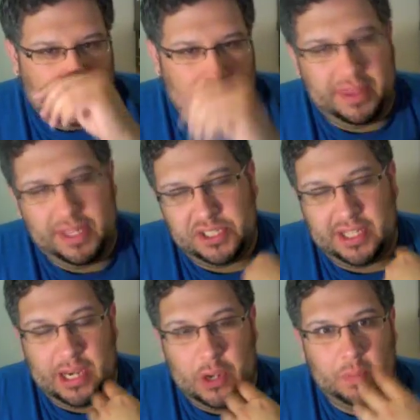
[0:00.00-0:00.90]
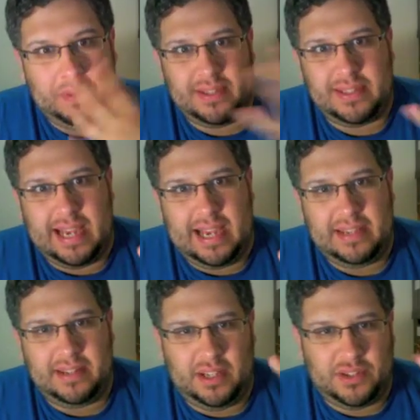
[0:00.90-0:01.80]
but then she like opens his
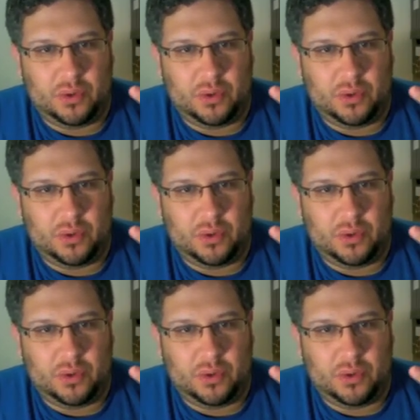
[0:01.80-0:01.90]
eyes and it's a